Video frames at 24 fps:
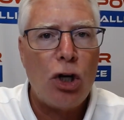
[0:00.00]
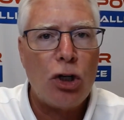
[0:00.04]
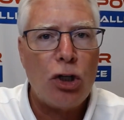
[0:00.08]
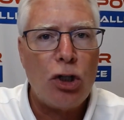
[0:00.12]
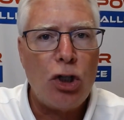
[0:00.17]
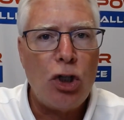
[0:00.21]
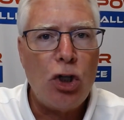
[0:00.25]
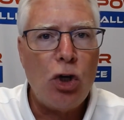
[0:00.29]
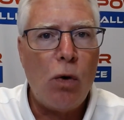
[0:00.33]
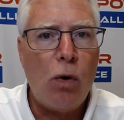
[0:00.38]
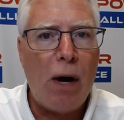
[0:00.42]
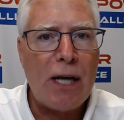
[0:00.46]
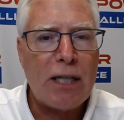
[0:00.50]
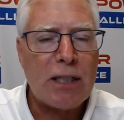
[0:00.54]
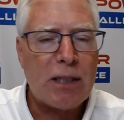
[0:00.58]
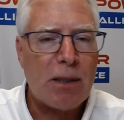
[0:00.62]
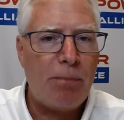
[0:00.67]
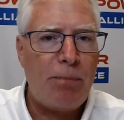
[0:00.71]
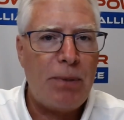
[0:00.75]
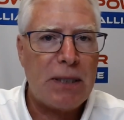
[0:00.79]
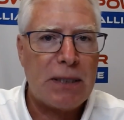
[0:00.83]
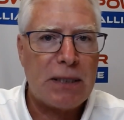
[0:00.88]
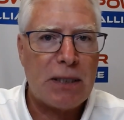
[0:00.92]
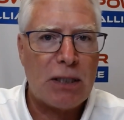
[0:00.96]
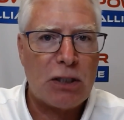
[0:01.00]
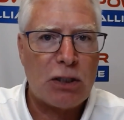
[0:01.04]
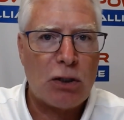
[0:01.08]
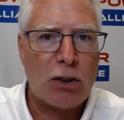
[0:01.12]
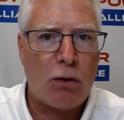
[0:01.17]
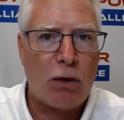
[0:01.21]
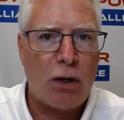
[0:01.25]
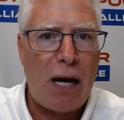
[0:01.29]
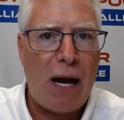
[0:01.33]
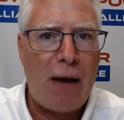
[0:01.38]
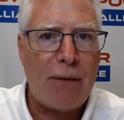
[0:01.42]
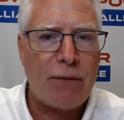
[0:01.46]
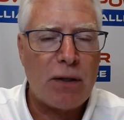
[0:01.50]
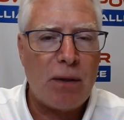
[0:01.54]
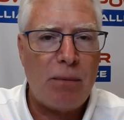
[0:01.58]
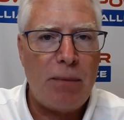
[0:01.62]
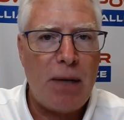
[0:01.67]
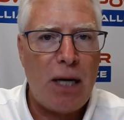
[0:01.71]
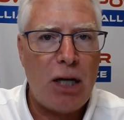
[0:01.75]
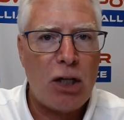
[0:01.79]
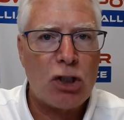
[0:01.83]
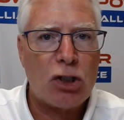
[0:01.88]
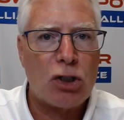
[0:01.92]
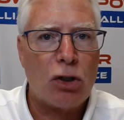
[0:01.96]
You as a business owner have to
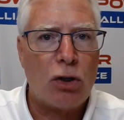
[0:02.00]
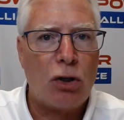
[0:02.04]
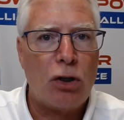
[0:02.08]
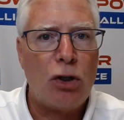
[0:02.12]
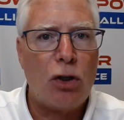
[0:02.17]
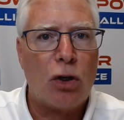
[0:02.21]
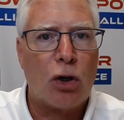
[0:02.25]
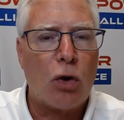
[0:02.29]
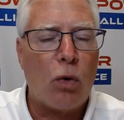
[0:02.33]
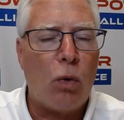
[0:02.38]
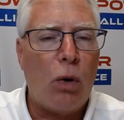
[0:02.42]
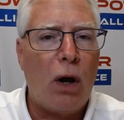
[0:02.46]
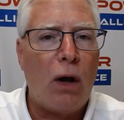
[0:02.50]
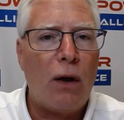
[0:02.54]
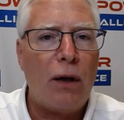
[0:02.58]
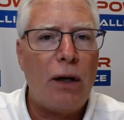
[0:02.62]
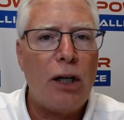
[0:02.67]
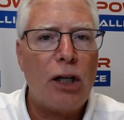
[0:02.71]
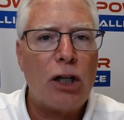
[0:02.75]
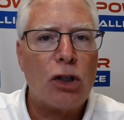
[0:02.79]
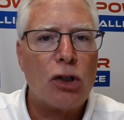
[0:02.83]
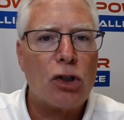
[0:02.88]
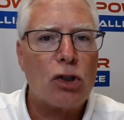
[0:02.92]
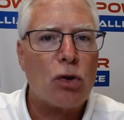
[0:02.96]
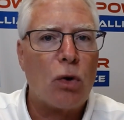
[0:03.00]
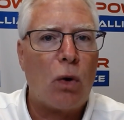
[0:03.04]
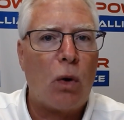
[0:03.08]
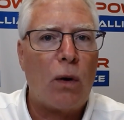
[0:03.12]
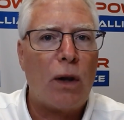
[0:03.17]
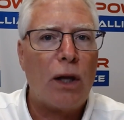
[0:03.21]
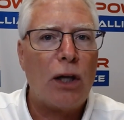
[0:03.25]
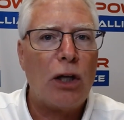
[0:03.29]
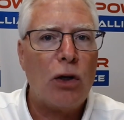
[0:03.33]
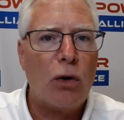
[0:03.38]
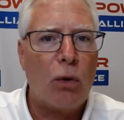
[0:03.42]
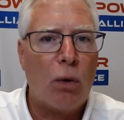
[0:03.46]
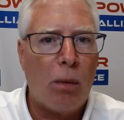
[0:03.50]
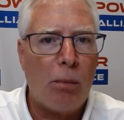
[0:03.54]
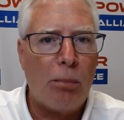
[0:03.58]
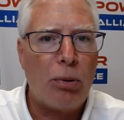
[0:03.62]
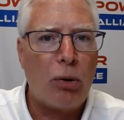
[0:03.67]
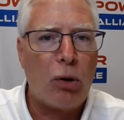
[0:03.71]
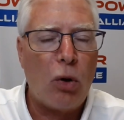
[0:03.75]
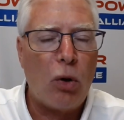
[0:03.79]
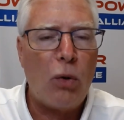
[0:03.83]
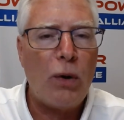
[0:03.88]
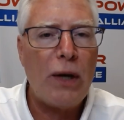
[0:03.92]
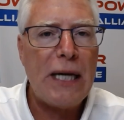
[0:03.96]
make sure you're quality controlling your
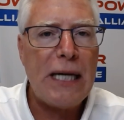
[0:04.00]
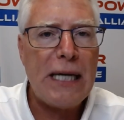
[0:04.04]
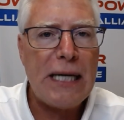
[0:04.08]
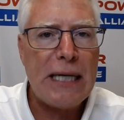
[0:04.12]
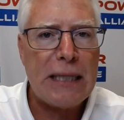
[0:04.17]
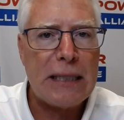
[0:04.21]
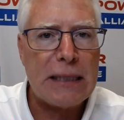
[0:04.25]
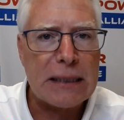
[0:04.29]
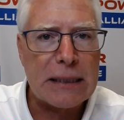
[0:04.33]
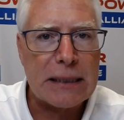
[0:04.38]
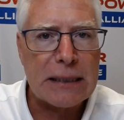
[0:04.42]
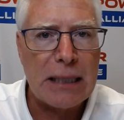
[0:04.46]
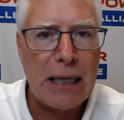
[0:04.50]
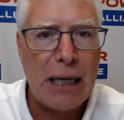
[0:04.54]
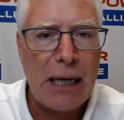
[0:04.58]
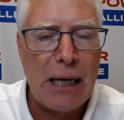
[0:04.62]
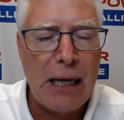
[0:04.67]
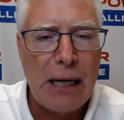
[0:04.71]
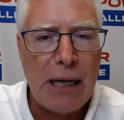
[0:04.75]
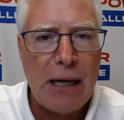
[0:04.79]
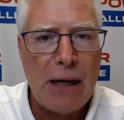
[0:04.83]
employees.